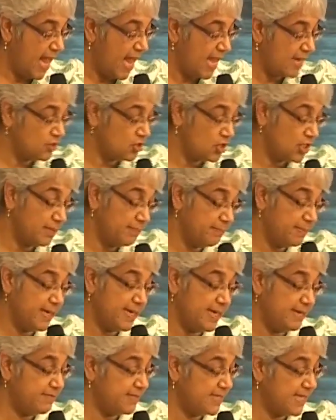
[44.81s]
And she
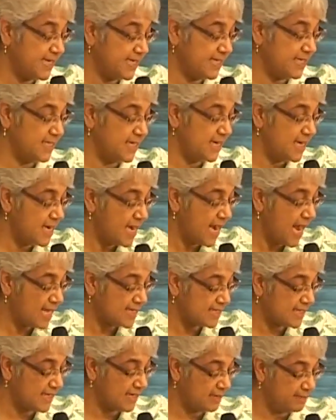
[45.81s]
believes that Indian
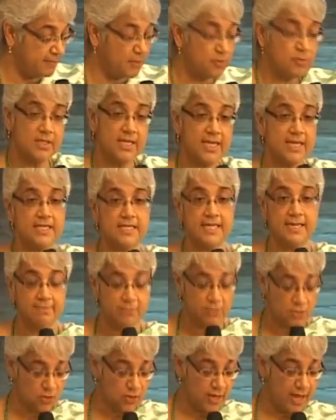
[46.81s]
classical music
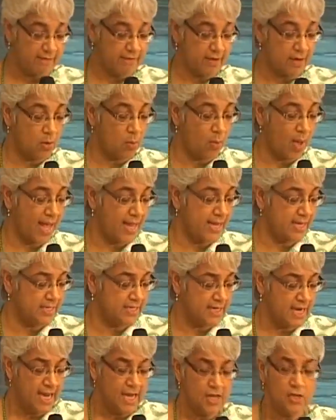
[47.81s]
seems to have
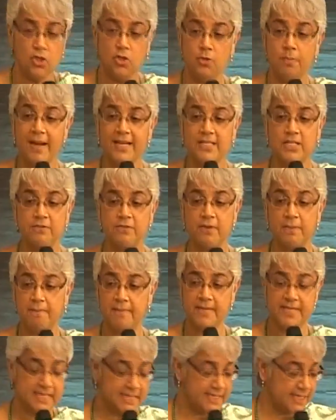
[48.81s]
acquired too much of a
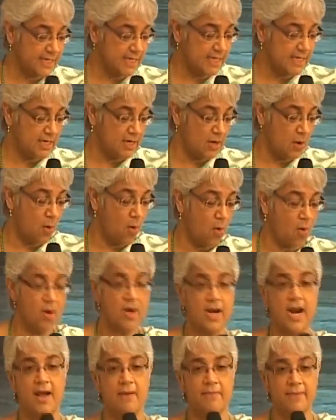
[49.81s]
mystical
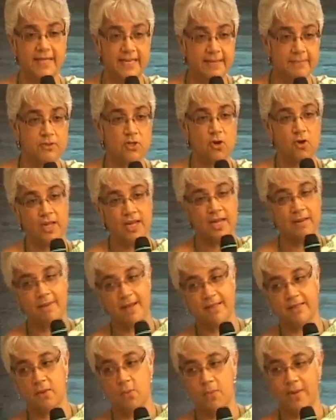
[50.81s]
aura. We keep talking
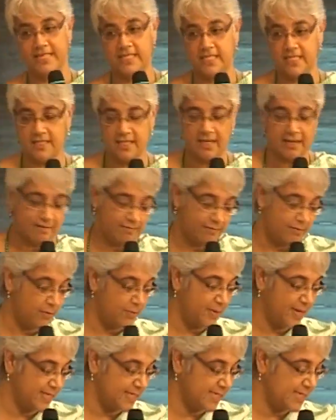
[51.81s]
about the Western
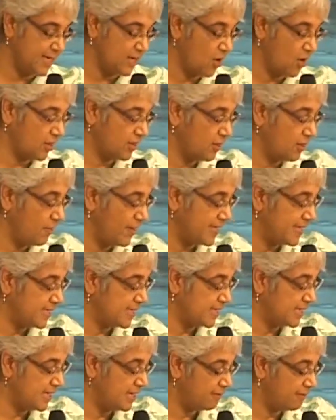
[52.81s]
influence and not the
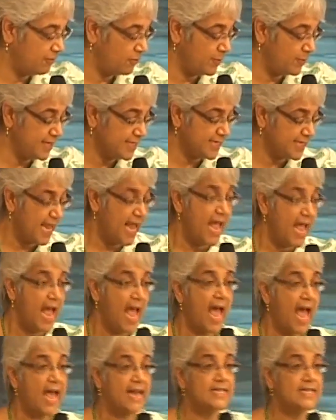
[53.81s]
Western influence.
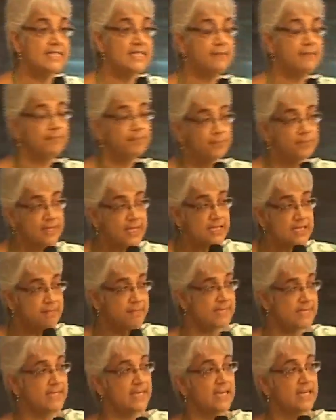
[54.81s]
And
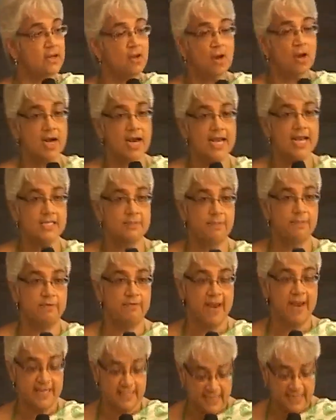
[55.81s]
this mystical aura is
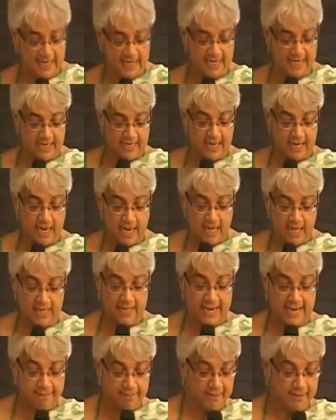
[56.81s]
preventing
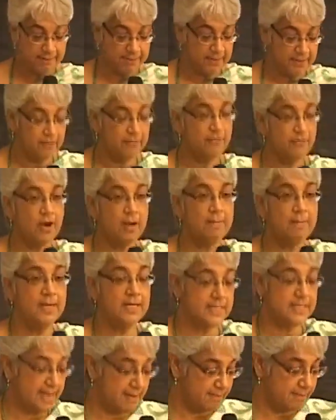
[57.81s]
lay people from
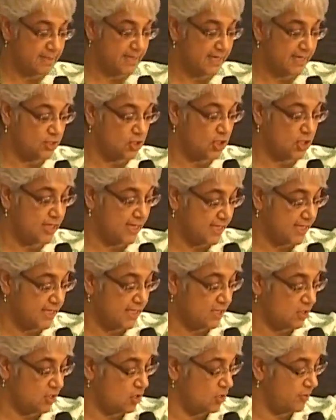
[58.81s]
attempting to
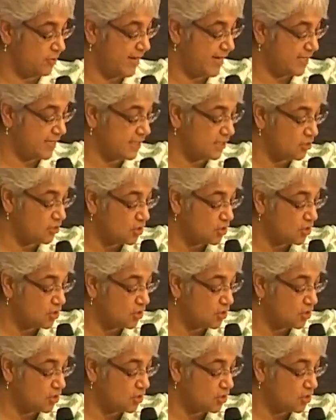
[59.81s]
listen to it.